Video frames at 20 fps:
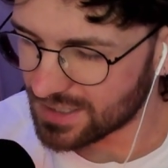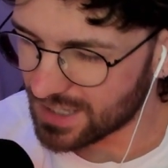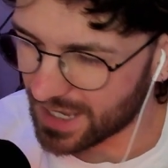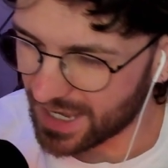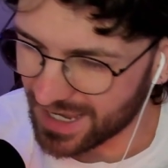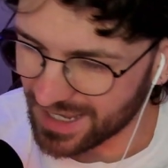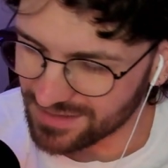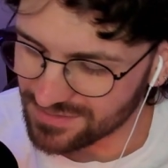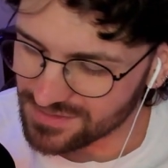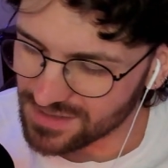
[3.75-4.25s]

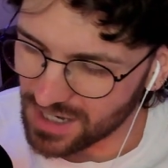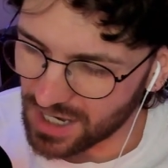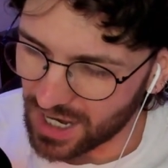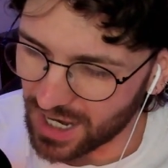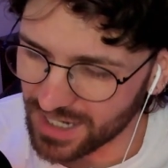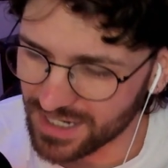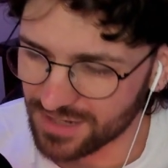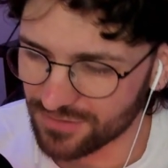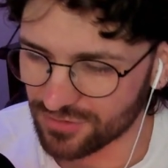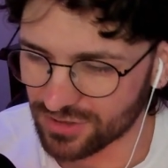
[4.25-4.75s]
And
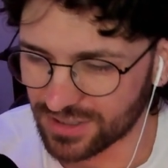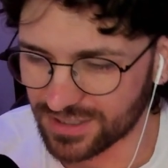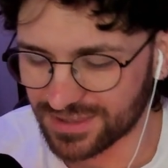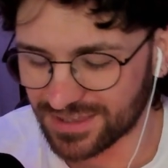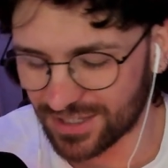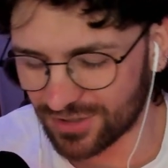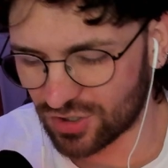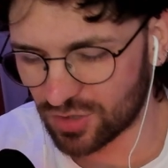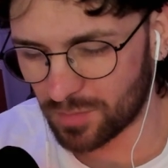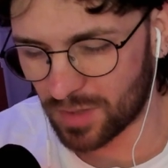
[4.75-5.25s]
I didn't really
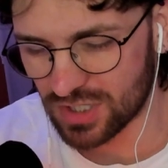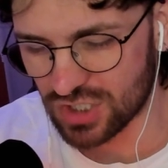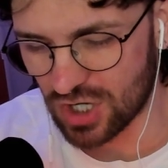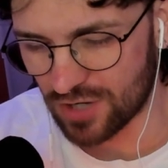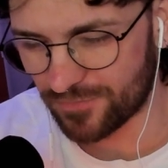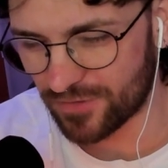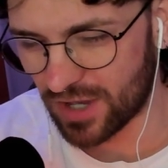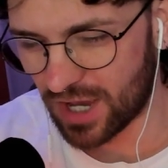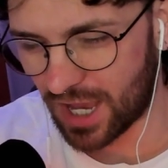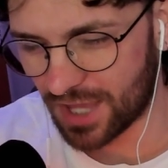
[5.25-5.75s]
think too much
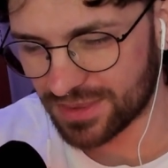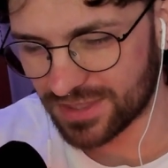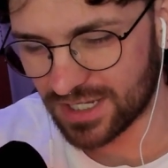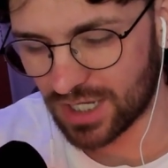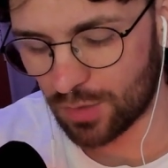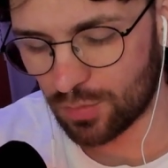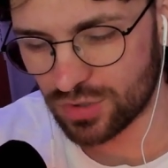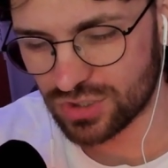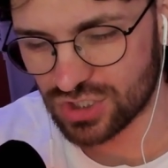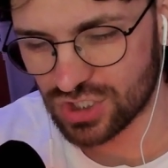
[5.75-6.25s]
of it. I think
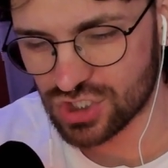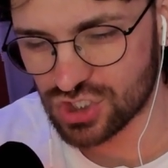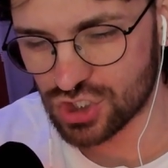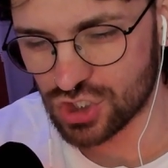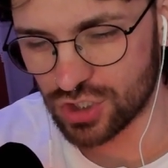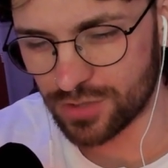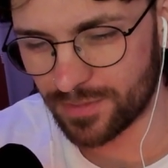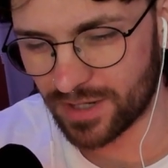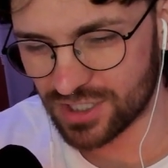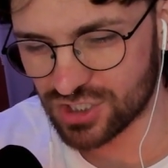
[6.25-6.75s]
I was just
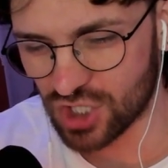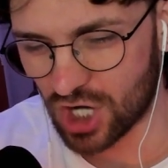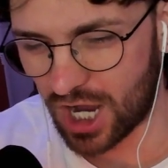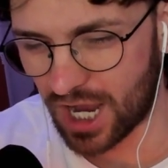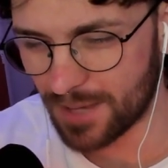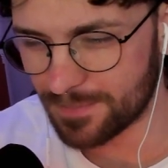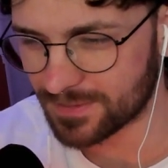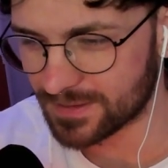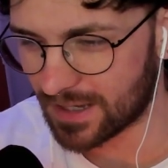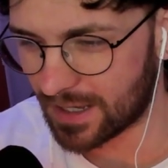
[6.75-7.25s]
too much
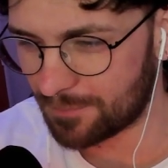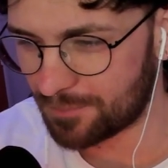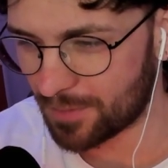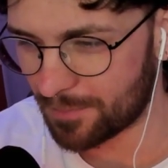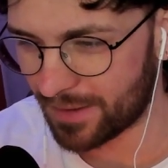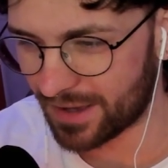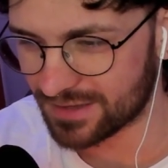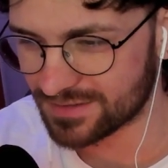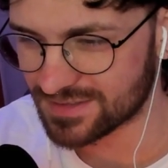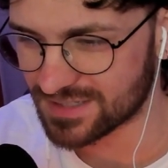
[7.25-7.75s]
hyped up
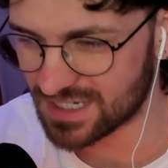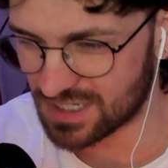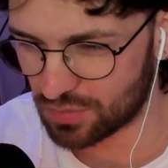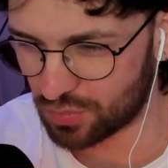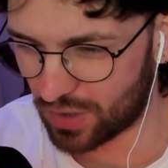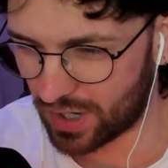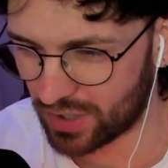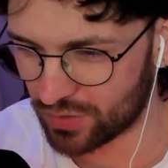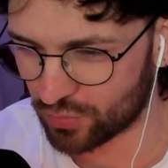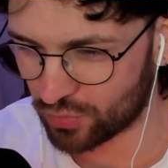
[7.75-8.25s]
about
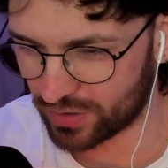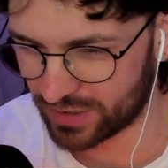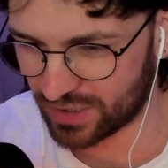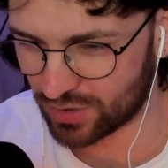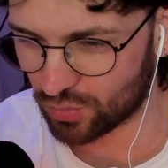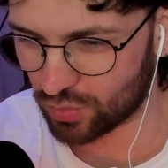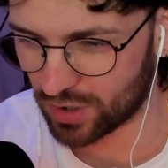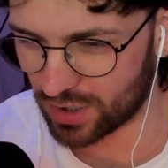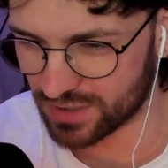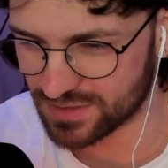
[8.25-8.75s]
T1
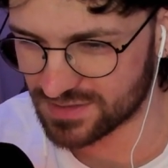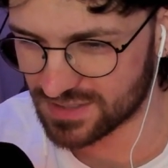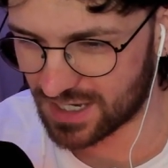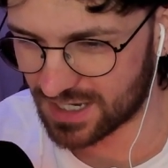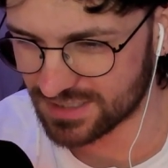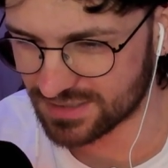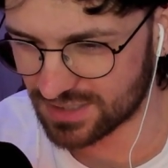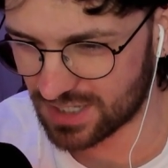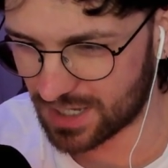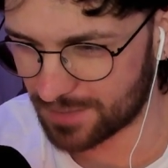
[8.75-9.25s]
winning Worlds
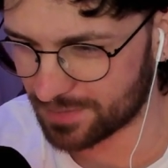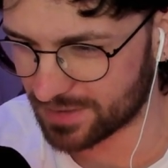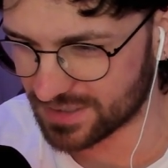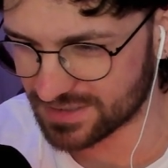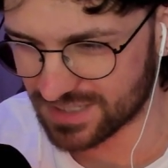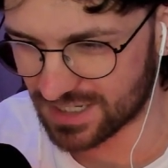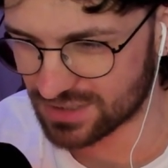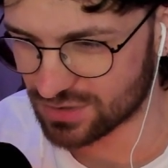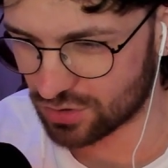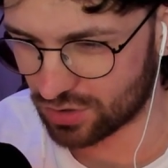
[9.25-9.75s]
last night because
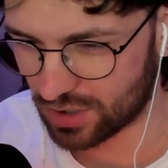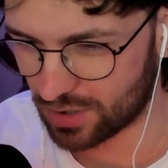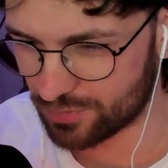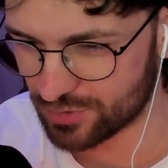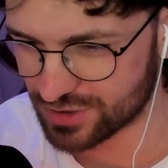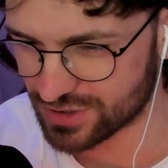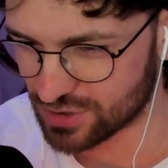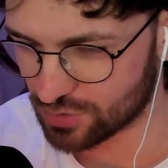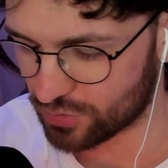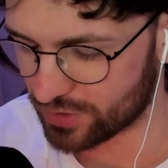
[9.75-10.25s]
that's all I
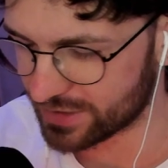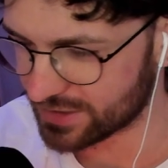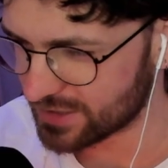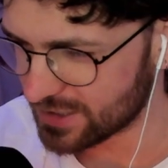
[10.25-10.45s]
was doing